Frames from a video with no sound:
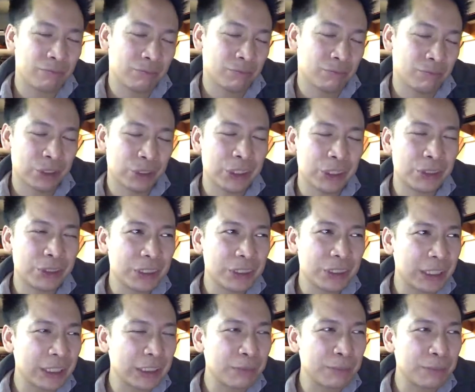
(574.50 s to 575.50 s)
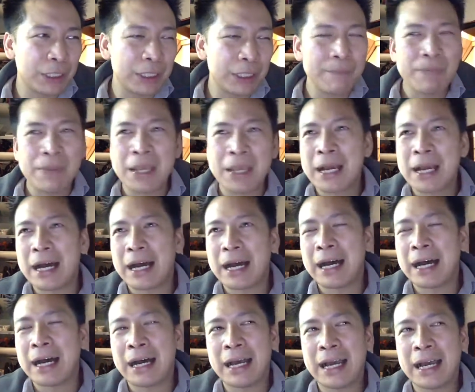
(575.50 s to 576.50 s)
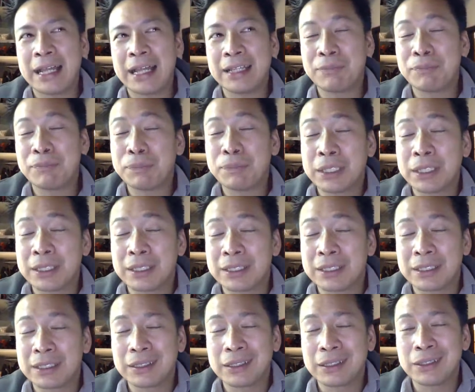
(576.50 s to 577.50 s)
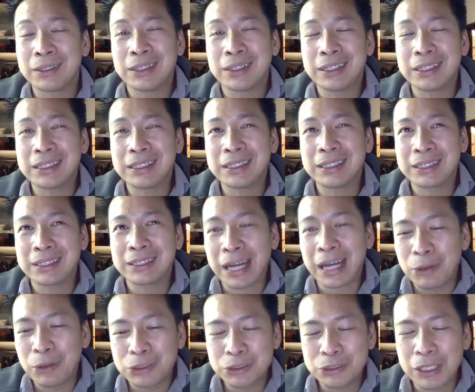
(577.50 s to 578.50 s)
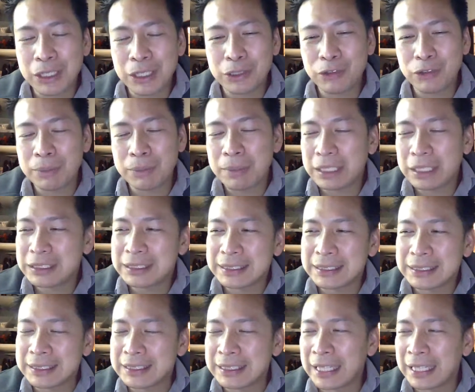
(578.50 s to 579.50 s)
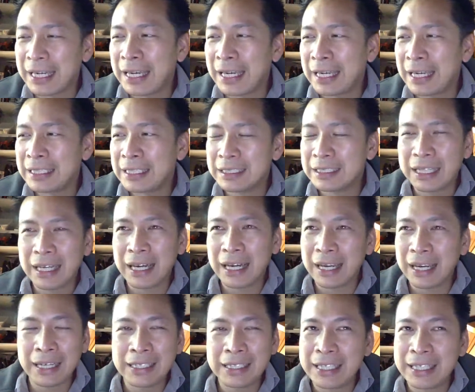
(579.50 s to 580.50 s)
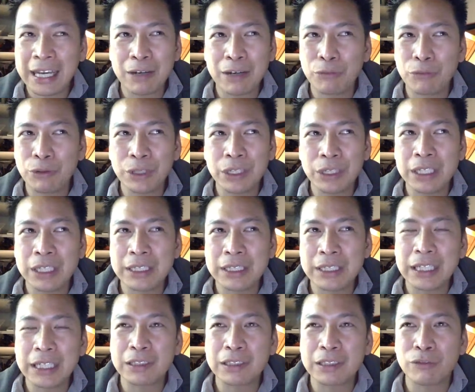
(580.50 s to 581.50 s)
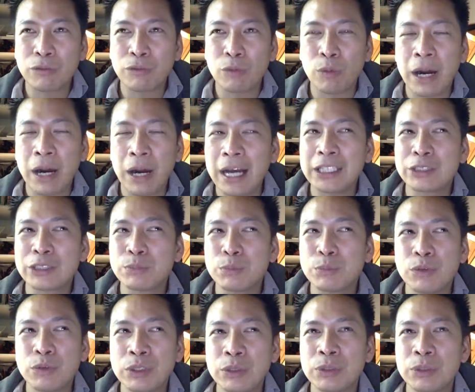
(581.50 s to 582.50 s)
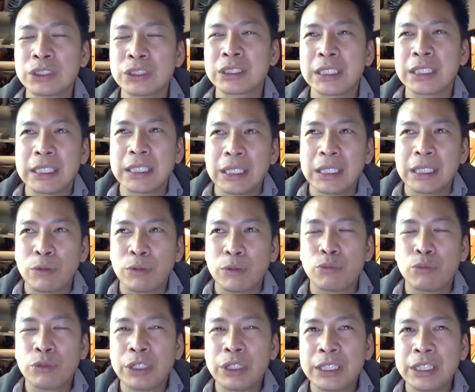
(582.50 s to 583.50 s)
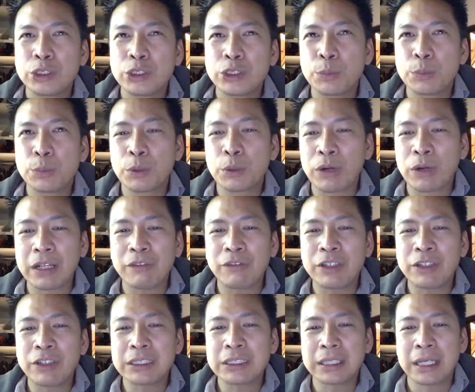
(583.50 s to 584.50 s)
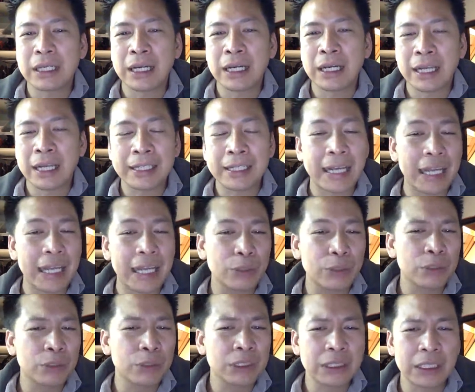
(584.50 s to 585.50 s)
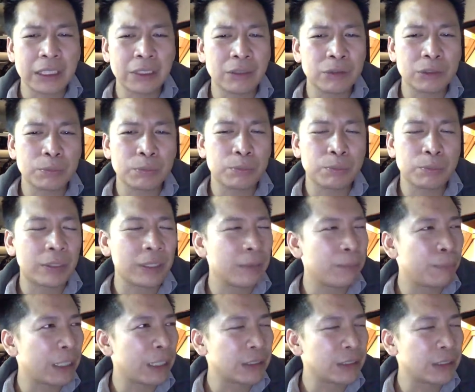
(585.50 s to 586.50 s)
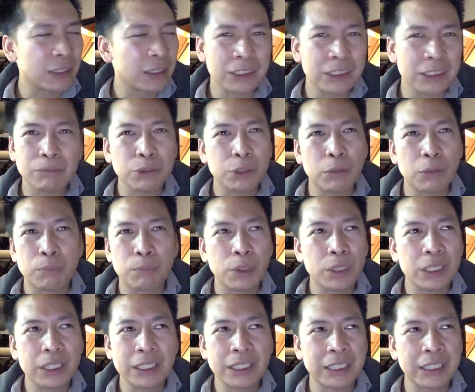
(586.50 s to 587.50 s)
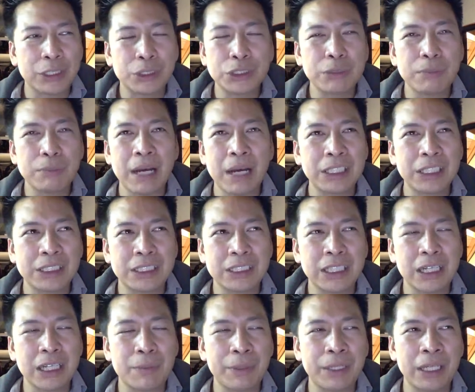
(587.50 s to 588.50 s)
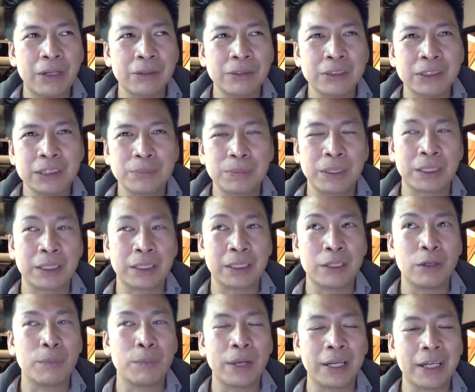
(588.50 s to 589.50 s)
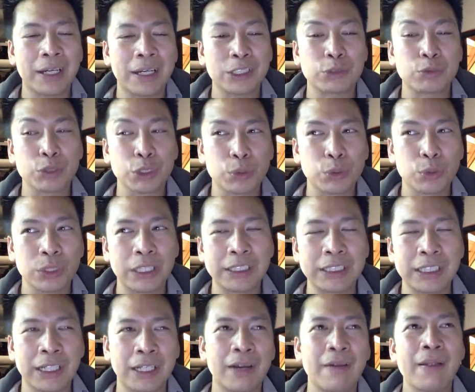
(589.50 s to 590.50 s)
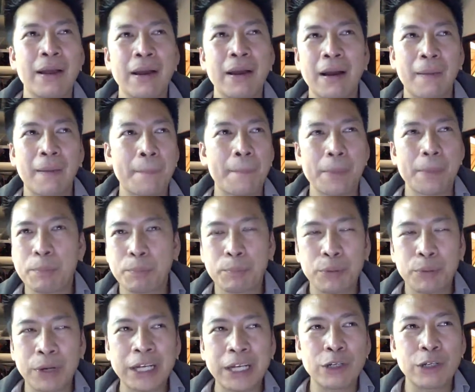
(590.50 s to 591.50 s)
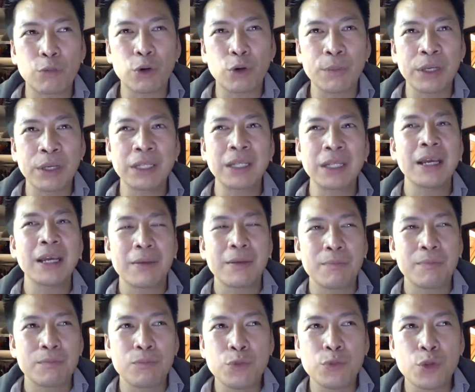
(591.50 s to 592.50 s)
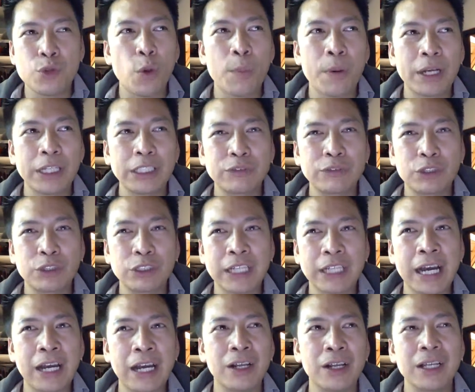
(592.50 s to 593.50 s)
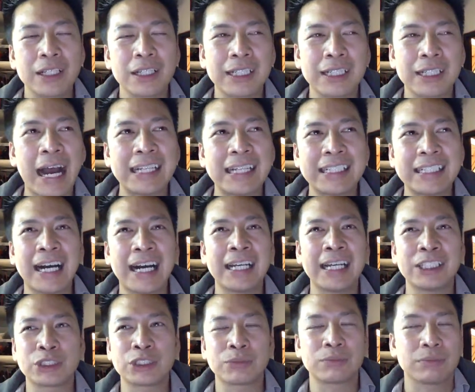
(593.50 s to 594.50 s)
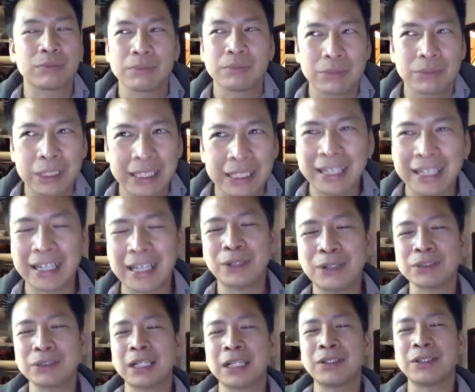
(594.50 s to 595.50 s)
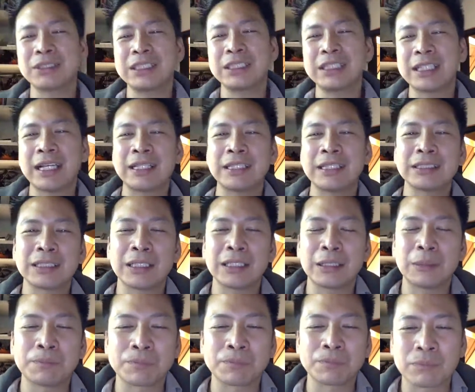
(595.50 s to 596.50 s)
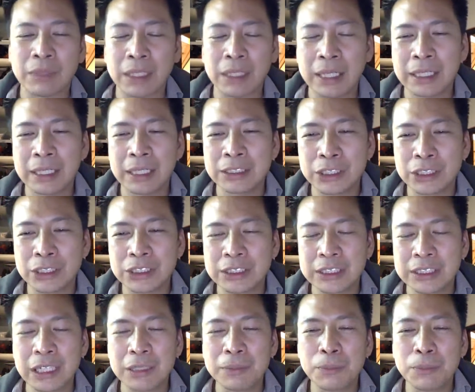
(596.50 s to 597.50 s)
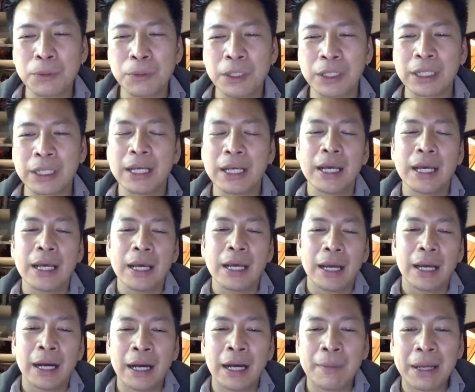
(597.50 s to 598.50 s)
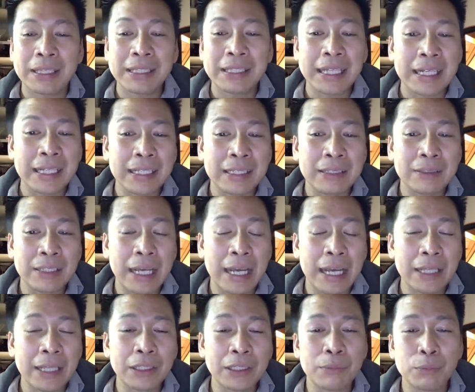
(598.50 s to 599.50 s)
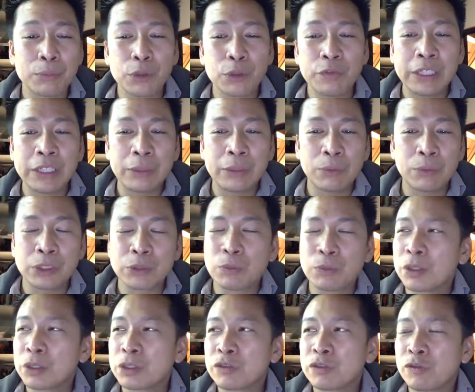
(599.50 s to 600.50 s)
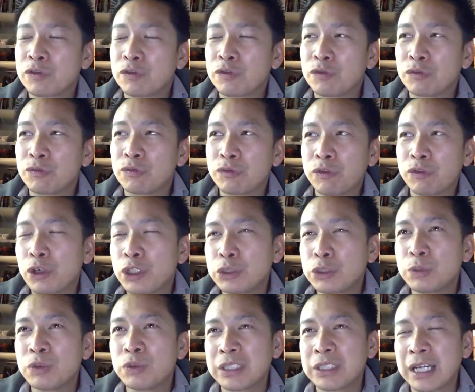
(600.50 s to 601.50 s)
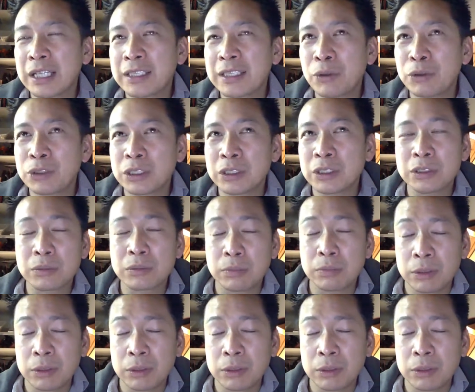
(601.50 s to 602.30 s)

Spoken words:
was interesting to me. But I always try to look for the messages, and I can't really think of why this movie was really super relevant. I gather it was based on some sort of book, because I couldn't imagine this coming out and just being like, yo man, I got this really cool idea. Pregnant woman, nobody's fertile, guy dies. Like I don't see that as a good selling point. At the end of the day, the movie was one of those first movies that I thought was a